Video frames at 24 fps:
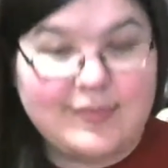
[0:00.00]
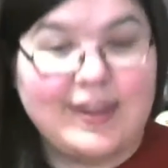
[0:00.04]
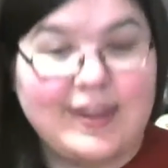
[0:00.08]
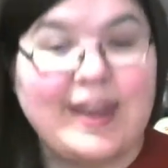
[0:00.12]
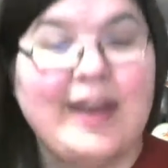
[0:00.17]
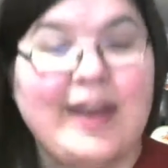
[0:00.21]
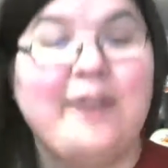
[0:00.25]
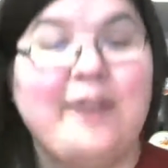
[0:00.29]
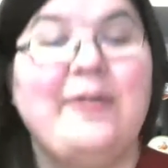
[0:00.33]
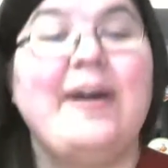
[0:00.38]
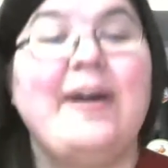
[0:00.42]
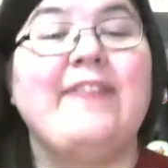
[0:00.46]

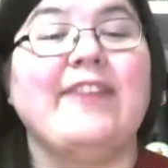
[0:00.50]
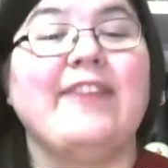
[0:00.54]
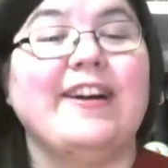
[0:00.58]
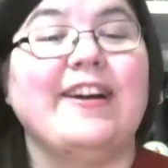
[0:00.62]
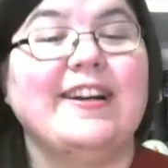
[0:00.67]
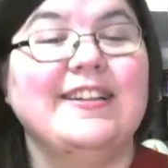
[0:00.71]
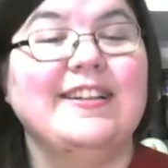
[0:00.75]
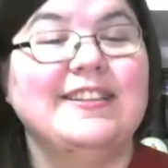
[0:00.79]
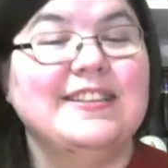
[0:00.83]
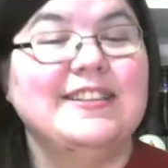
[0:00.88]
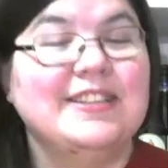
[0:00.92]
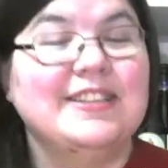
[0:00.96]

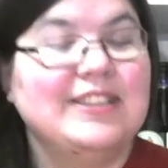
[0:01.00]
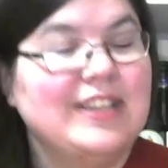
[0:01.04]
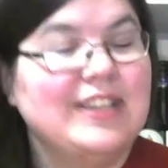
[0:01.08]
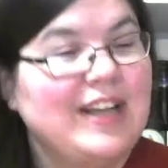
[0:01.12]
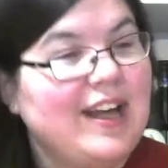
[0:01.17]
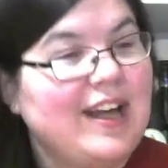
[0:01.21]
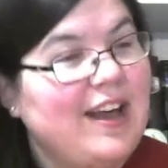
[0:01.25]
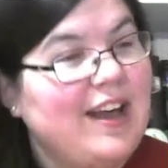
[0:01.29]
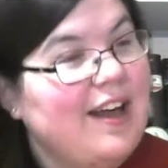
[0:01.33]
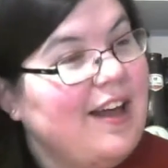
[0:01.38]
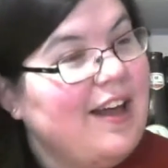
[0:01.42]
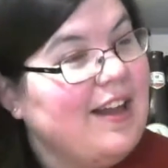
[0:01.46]
However,
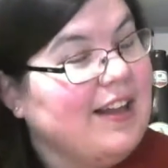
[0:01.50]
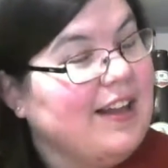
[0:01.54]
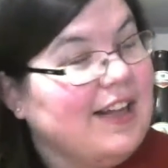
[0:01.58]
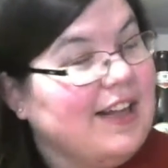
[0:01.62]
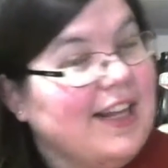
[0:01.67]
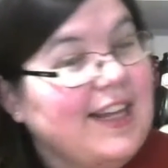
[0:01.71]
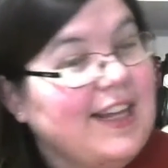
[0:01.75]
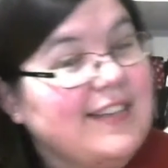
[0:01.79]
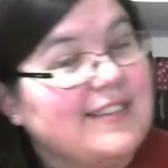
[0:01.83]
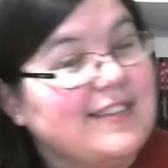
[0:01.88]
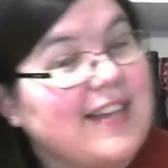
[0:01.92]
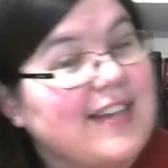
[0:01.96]

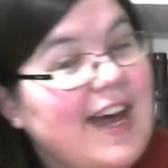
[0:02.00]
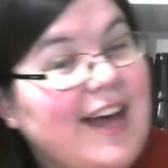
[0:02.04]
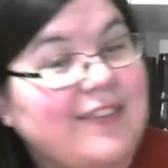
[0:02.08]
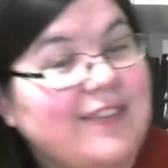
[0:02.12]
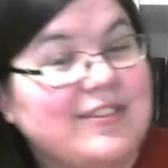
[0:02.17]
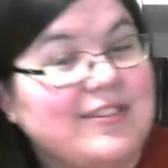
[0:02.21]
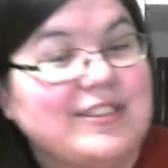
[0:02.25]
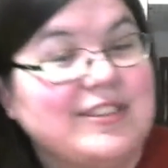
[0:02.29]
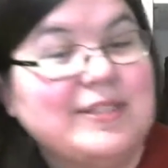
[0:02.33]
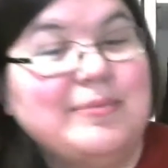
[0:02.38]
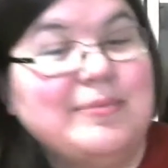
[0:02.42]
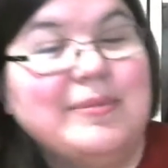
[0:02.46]
let's
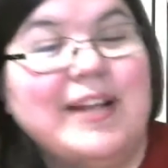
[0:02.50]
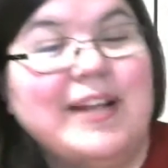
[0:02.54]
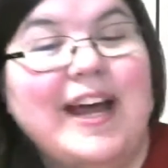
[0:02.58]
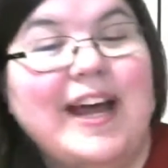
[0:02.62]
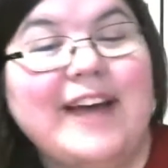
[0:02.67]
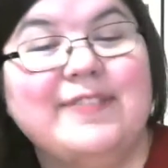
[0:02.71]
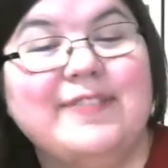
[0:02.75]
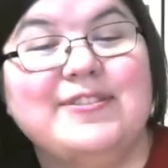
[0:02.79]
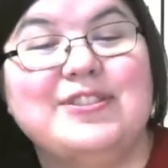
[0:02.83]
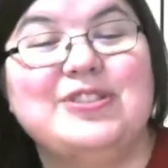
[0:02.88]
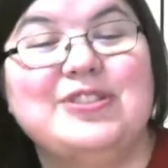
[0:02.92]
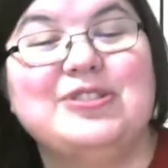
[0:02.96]
have some
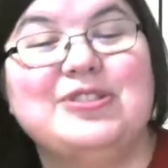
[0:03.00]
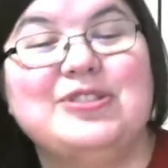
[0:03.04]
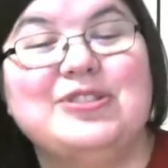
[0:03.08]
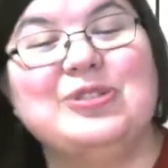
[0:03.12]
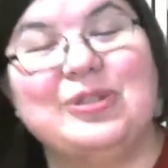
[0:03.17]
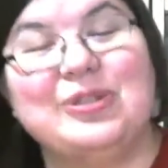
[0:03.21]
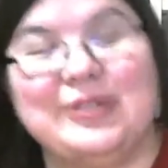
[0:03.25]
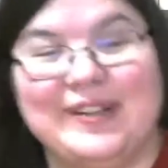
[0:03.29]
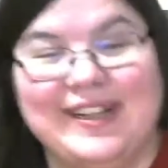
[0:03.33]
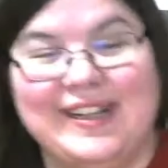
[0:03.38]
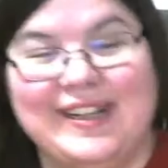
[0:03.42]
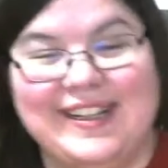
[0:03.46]
life
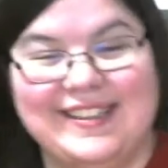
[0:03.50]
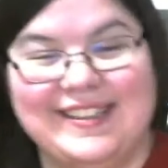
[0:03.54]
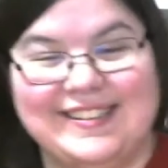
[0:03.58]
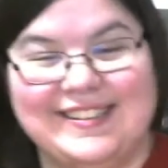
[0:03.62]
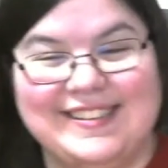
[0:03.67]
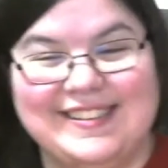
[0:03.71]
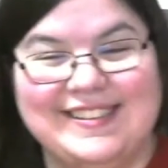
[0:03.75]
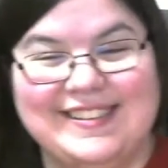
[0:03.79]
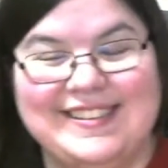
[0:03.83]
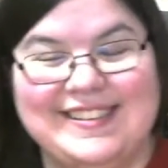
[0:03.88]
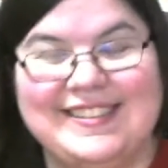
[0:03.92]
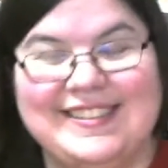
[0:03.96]

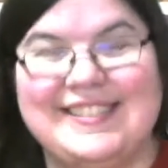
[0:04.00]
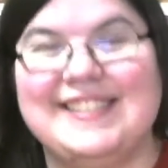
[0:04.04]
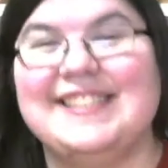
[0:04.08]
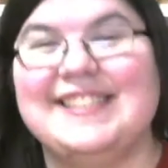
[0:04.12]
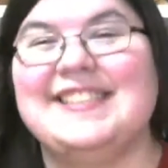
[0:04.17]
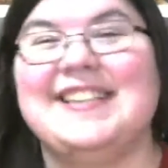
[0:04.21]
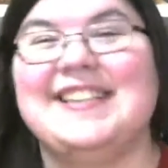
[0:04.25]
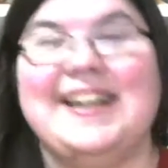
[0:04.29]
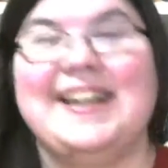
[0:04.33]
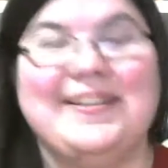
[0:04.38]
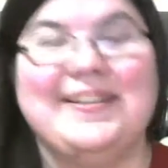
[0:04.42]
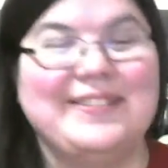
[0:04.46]
stories to
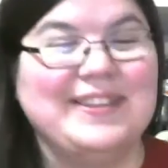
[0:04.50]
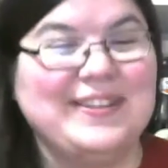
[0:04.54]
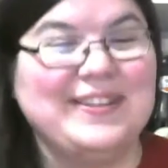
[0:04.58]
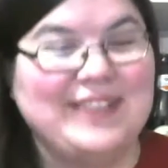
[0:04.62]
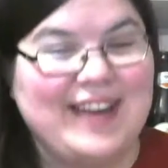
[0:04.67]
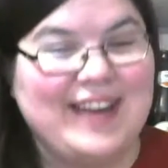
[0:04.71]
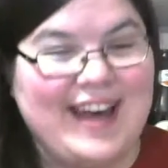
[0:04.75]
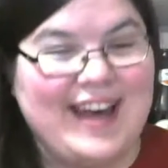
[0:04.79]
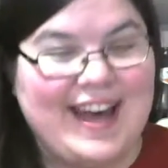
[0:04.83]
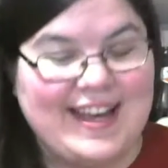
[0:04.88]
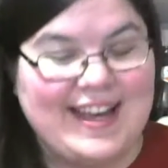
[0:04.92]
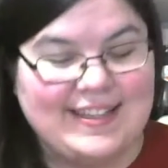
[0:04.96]
share with you
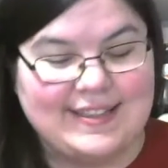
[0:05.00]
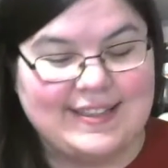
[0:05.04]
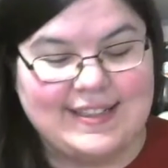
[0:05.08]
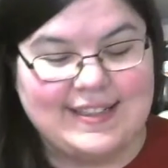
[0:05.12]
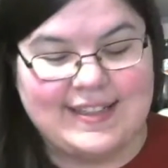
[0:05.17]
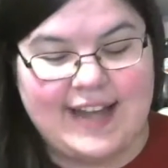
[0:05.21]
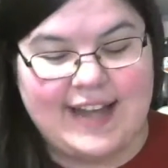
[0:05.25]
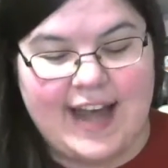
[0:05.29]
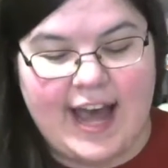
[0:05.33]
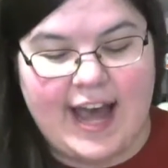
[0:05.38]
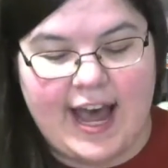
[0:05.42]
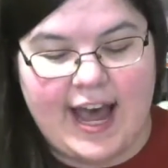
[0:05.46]
guys because
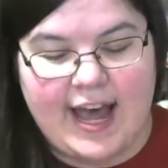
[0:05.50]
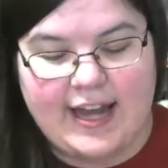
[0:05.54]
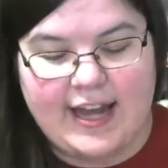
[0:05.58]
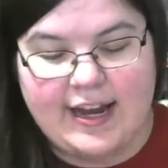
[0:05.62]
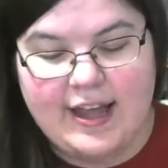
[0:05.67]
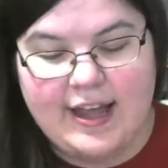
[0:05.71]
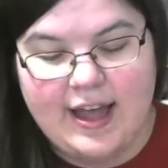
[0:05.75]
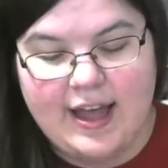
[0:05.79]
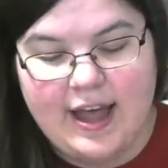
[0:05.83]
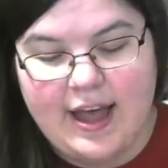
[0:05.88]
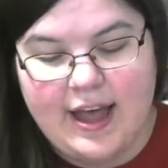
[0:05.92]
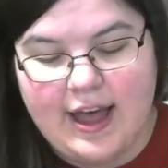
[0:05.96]
I had
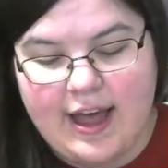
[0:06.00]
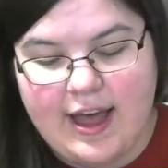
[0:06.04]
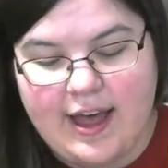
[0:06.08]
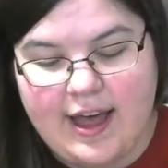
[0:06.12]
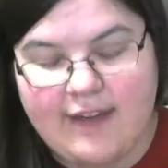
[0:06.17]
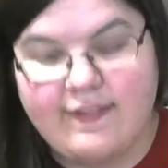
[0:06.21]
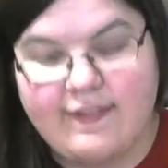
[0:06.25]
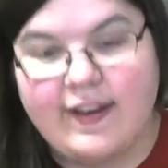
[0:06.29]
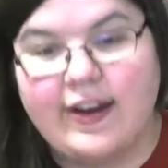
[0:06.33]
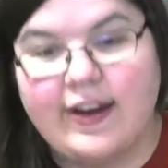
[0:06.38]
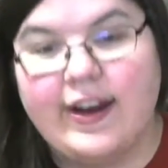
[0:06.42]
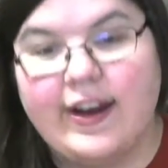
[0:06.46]

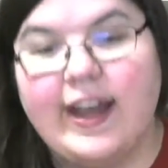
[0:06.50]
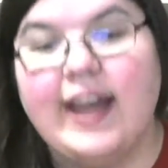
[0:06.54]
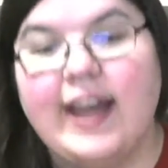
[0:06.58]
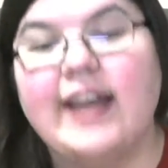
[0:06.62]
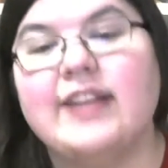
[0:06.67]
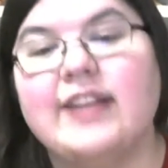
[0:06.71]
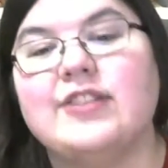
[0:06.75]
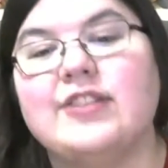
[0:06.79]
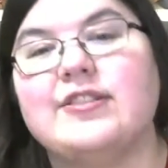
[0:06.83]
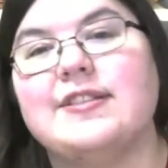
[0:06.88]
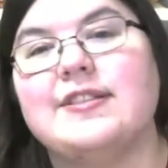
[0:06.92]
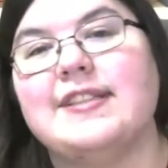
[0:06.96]
a very
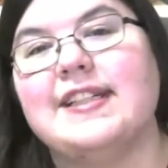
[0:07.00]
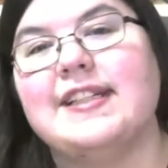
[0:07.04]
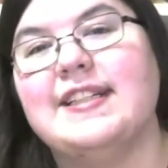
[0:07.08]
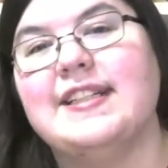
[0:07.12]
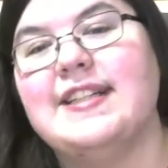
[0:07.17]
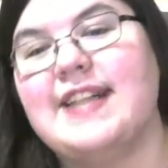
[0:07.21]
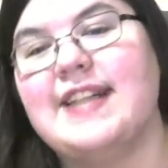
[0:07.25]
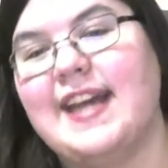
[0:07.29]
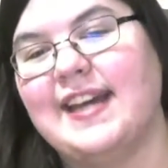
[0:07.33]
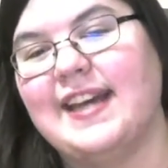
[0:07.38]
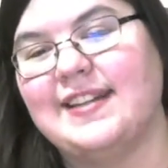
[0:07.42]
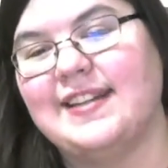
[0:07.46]

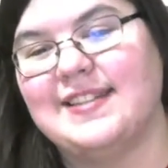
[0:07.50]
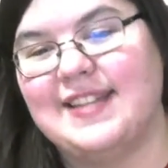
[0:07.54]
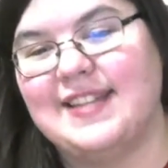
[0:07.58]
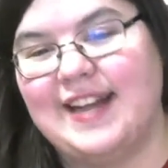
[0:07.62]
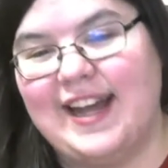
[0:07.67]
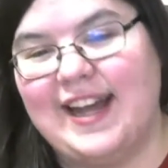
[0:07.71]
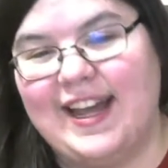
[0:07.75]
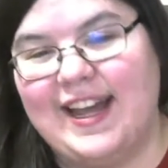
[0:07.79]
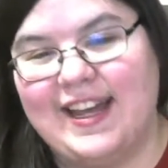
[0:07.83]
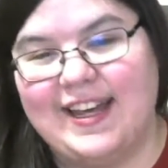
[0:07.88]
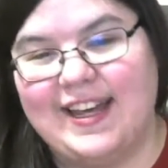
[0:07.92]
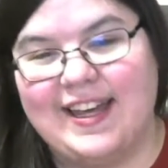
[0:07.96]
interesting day
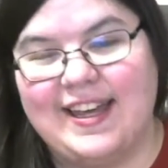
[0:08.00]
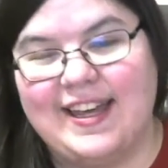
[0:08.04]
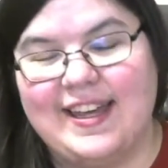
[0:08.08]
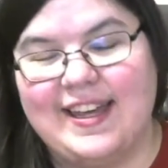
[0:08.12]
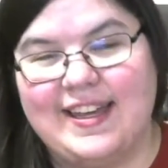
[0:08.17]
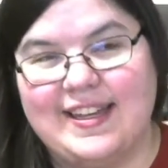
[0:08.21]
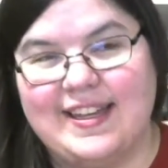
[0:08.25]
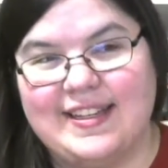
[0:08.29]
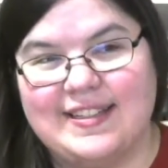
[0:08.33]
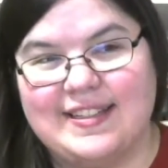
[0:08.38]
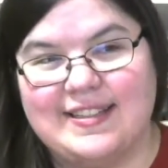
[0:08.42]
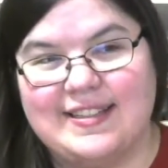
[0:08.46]
today
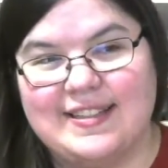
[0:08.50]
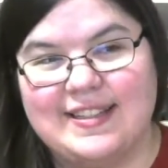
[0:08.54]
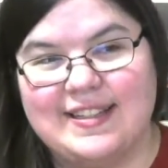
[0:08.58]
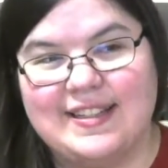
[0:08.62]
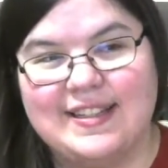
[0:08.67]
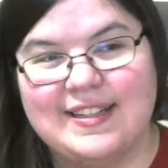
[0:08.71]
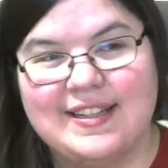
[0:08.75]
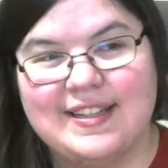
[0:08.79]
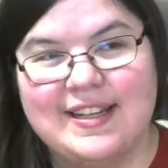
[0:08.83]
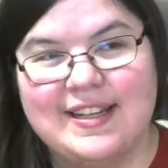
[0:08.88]
because